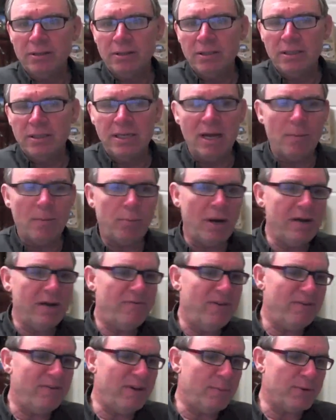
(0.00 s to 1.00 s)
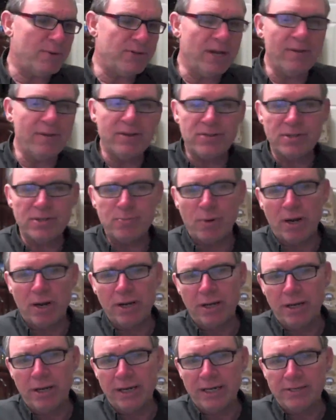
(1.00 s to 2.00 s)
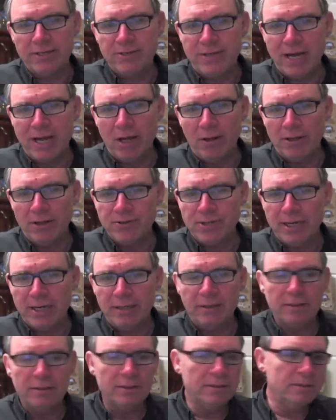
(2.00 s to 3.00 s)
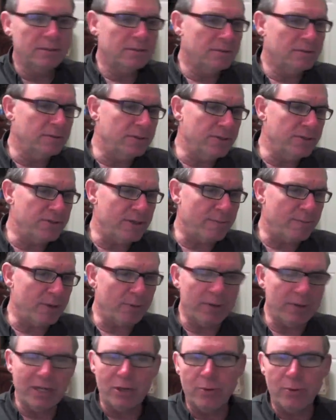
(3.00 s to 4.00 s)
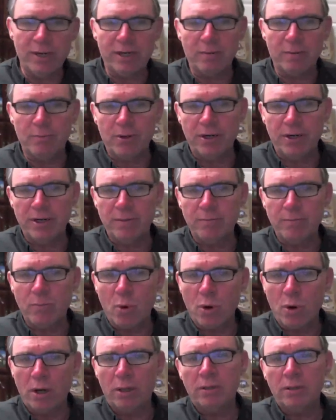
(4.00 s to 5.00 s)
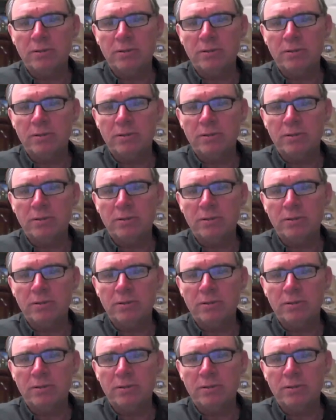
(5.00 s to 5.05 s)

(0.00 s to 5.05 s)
Now, probably 50% of this is probably going to get stale unless I do something really quick and put it in more